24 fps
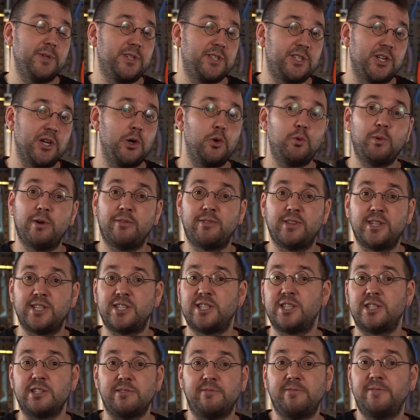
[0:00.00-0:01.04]
So whether
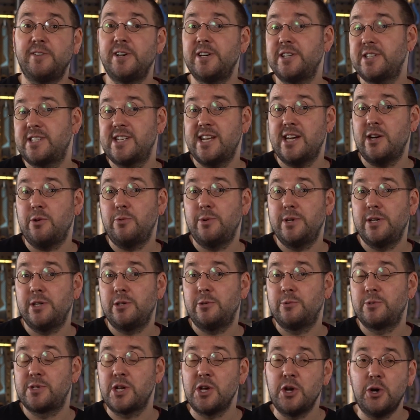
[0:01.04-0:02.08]
this is your first set of
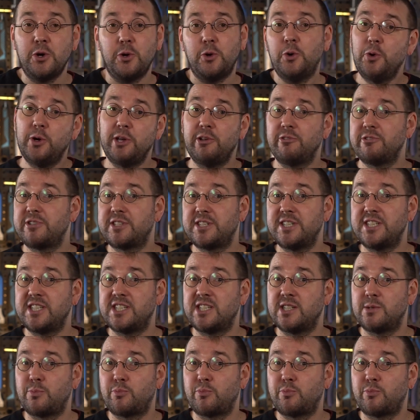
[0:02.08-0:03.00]
wheels or you're a seasoned